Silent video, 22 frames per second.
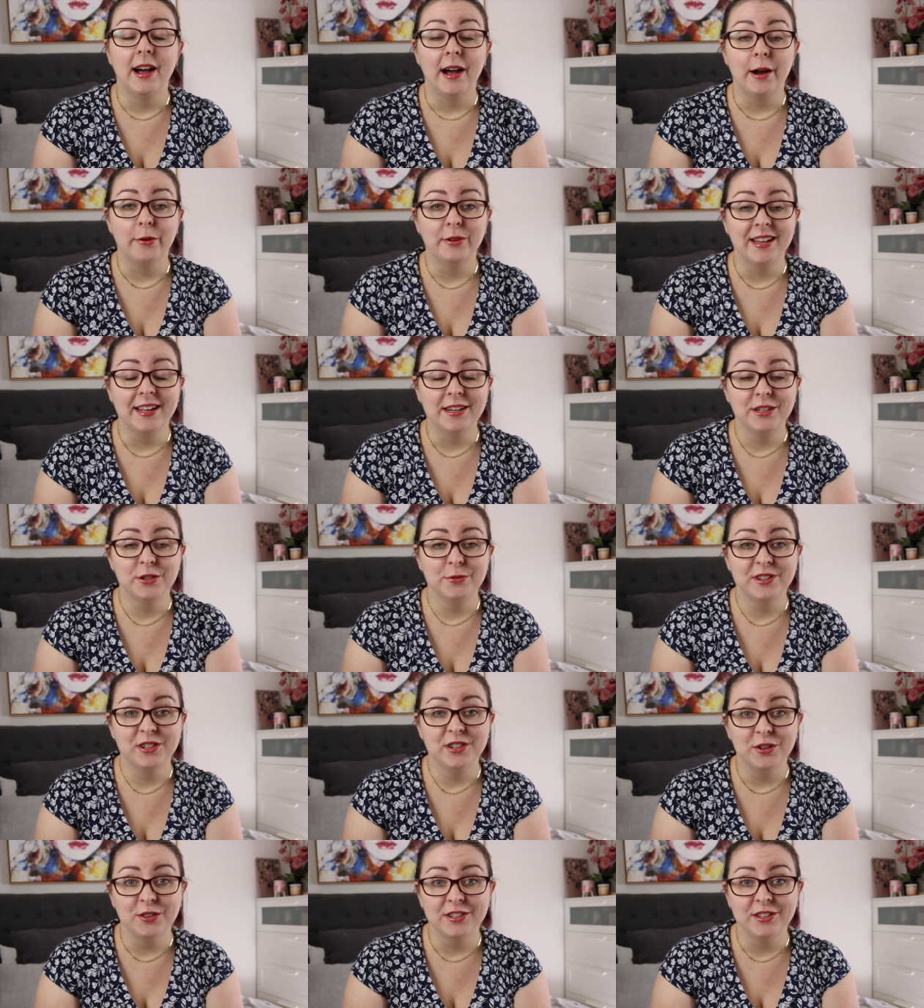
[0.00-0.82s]
I would like
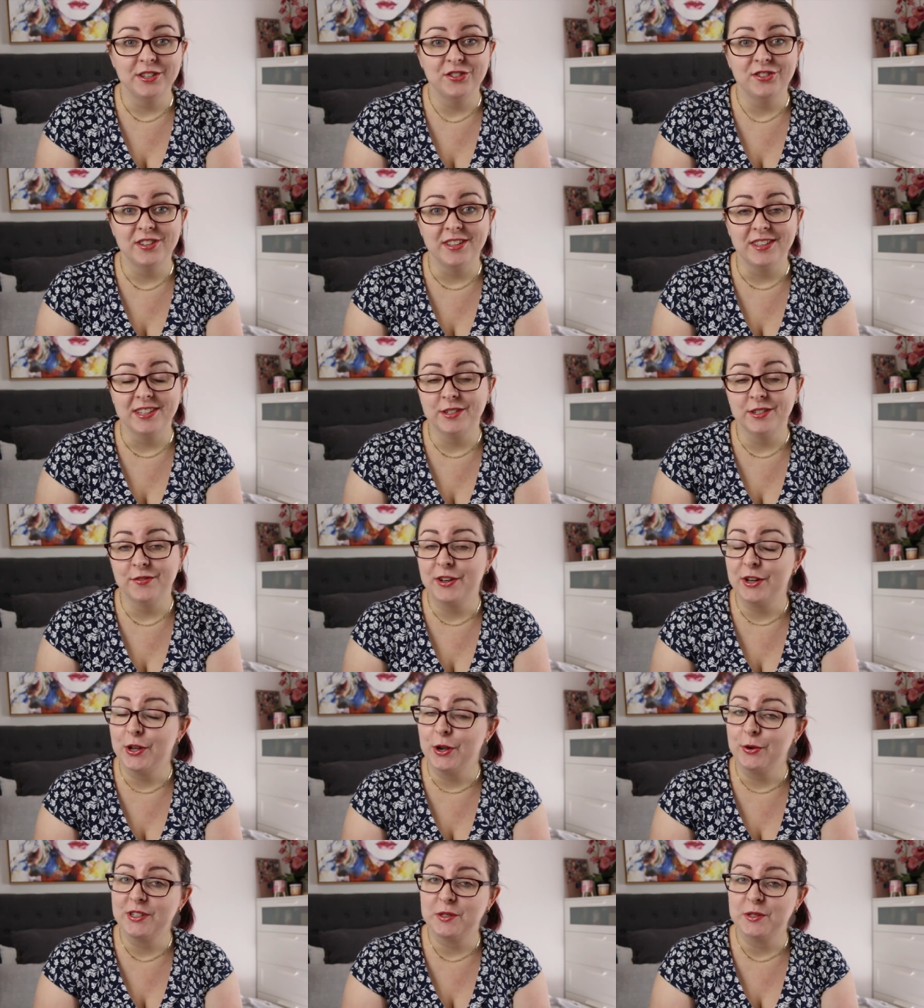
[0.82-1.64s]
to acknowledge that this
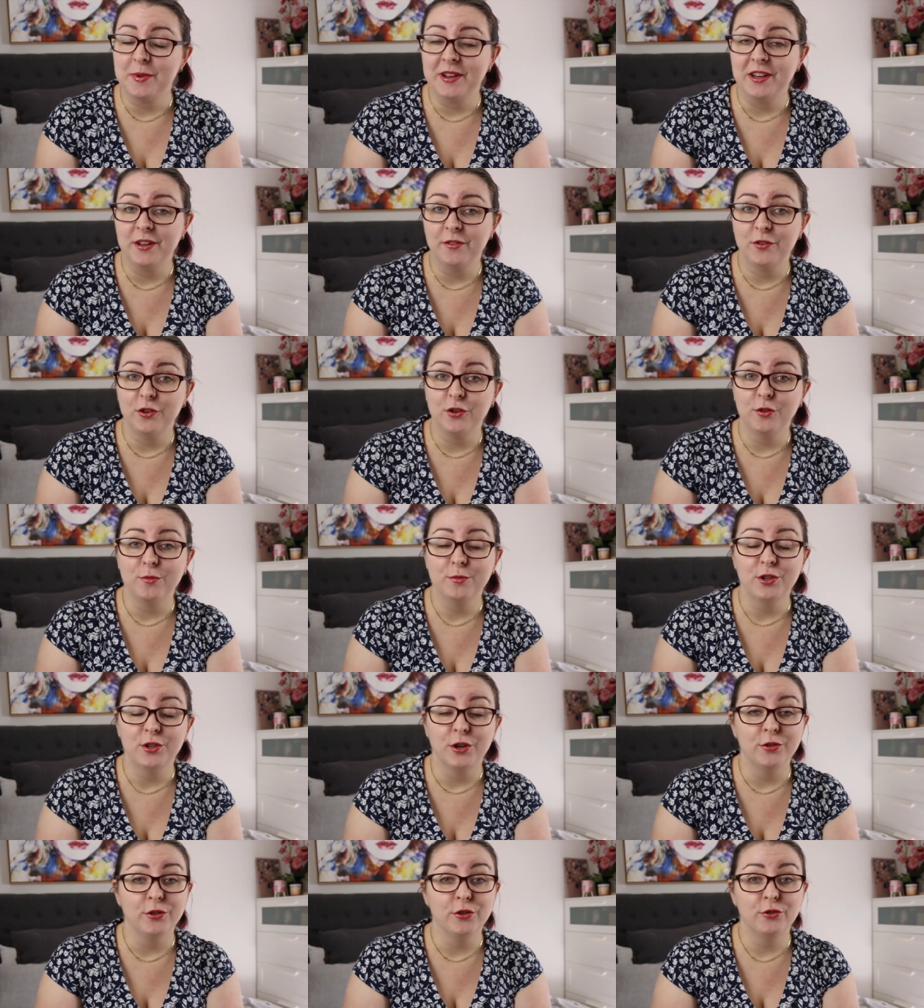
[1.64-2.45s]
video is being
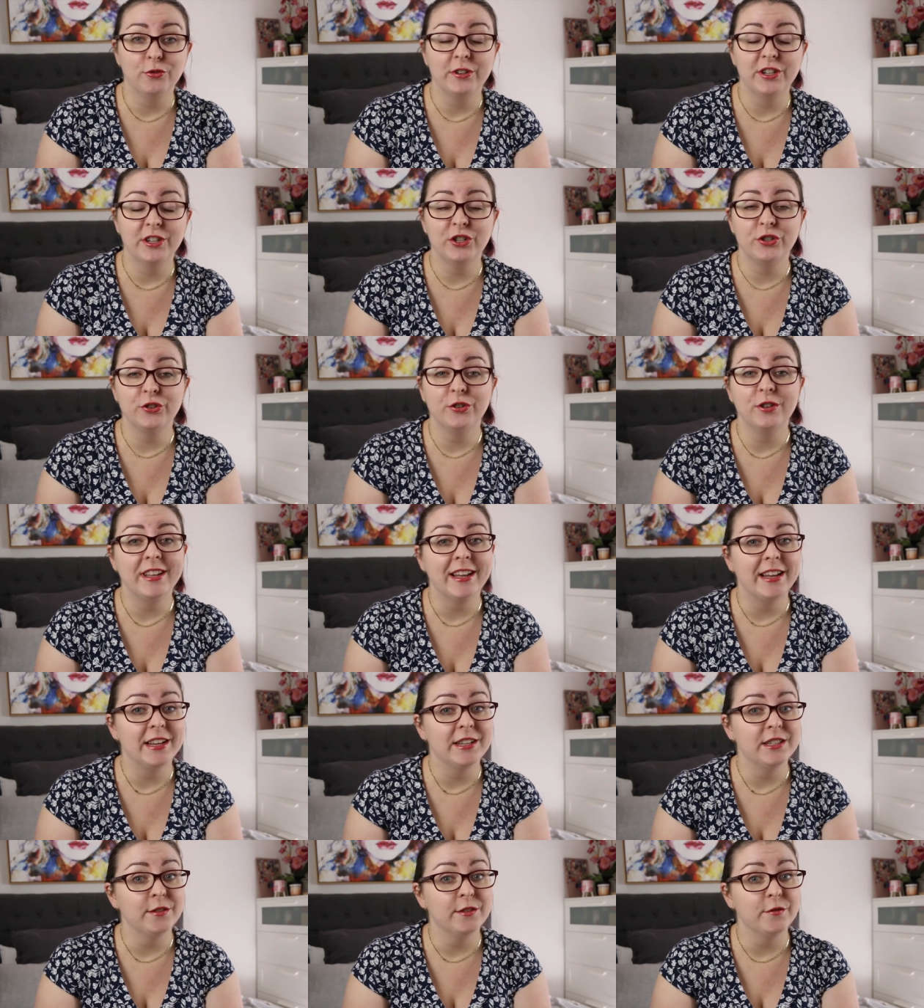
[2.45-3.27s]
filmed on the traditional
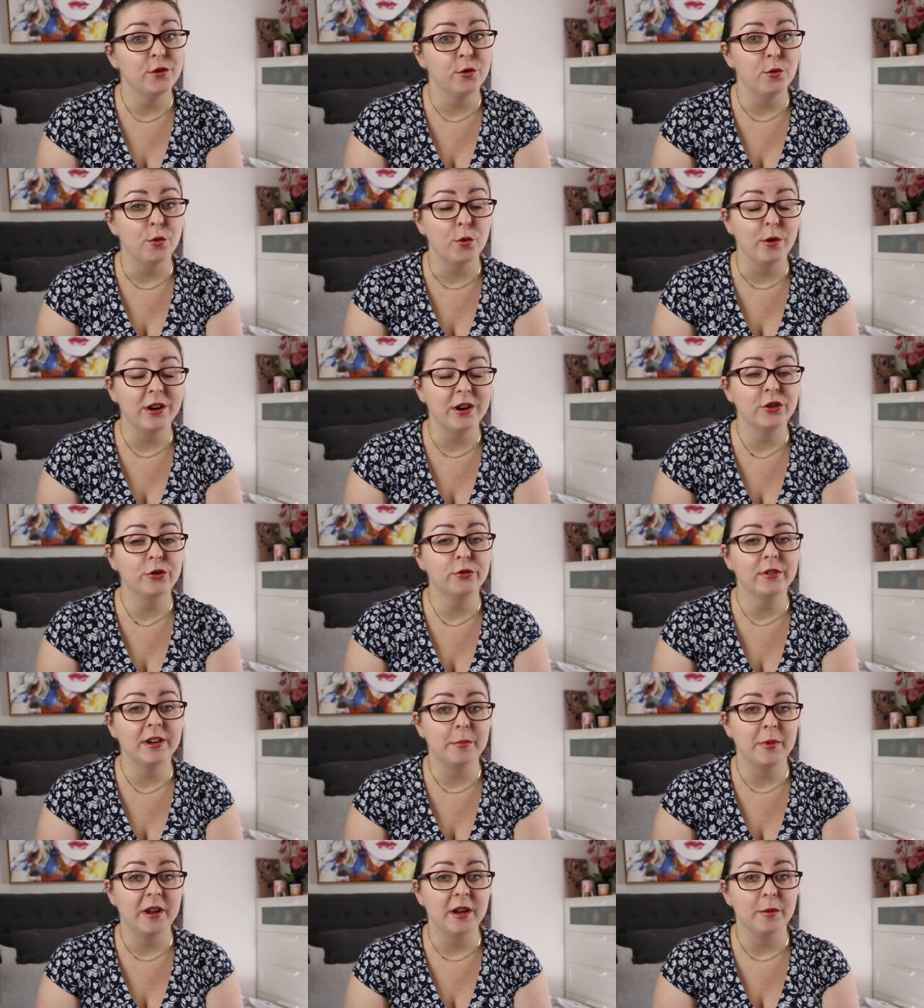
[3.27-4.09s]
lands of the
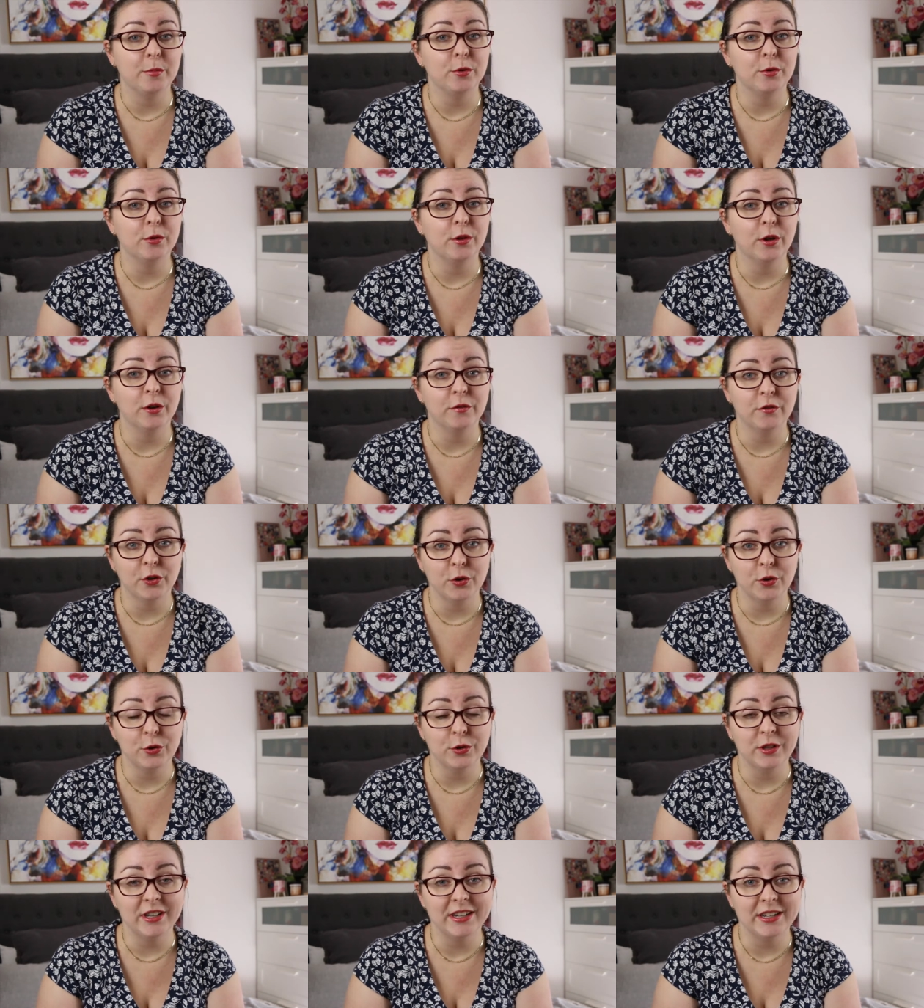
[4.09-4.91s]
Wurundjeri people of the
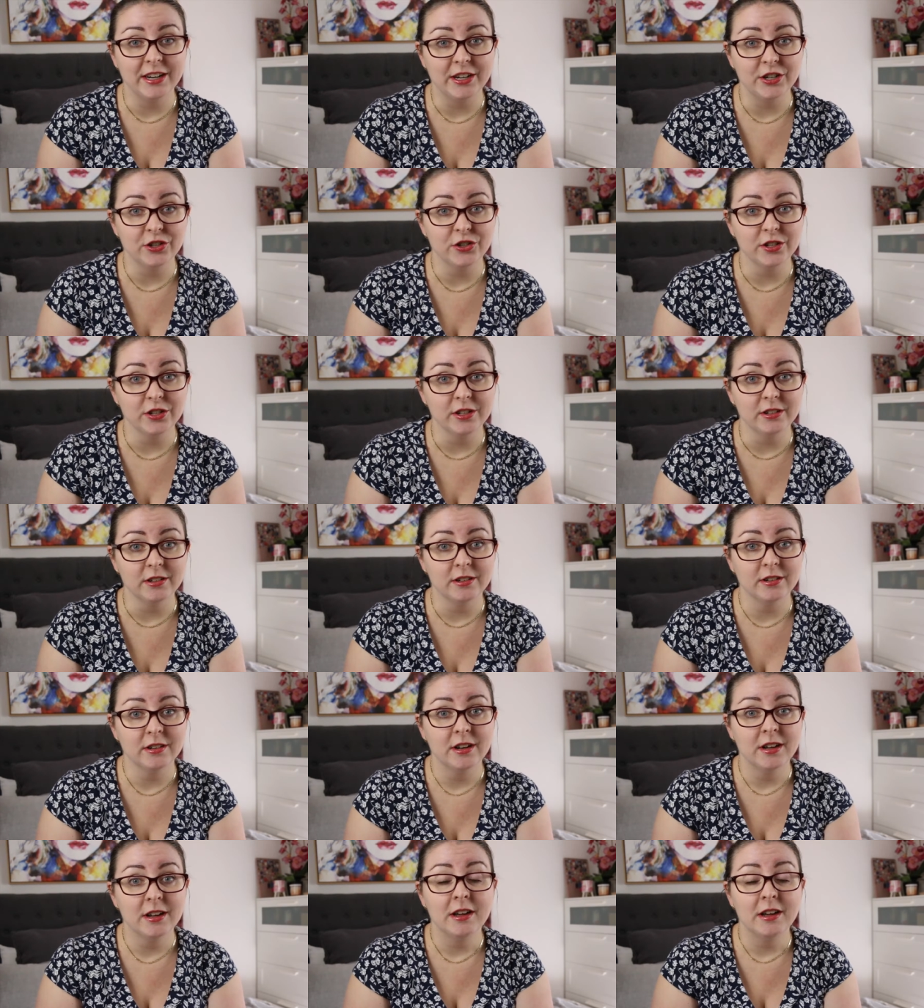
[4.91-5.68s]
Kulin Nation.